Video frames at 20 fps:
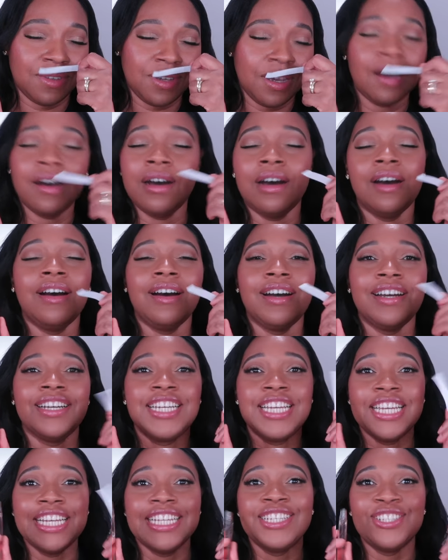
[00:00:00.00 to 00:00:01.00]
Oh,
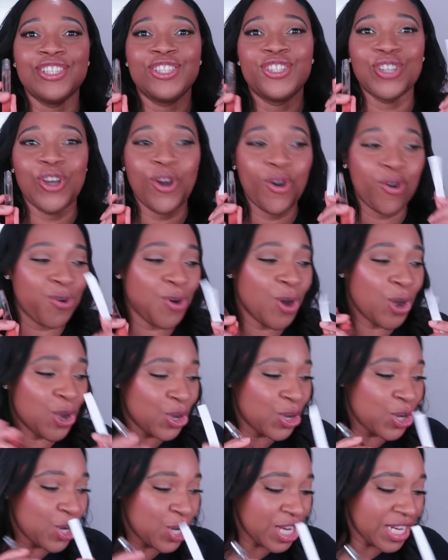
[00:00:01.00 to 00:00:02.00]
it is so
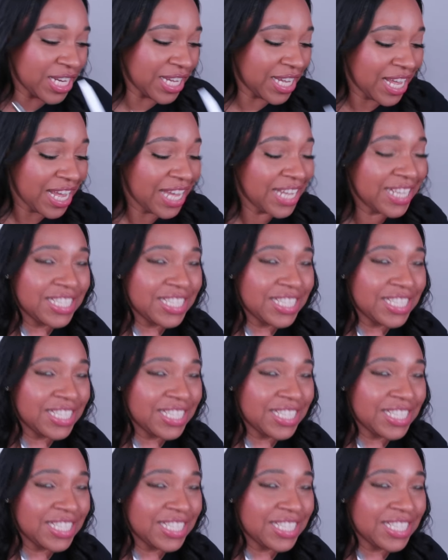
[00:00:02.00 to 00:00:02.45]
good.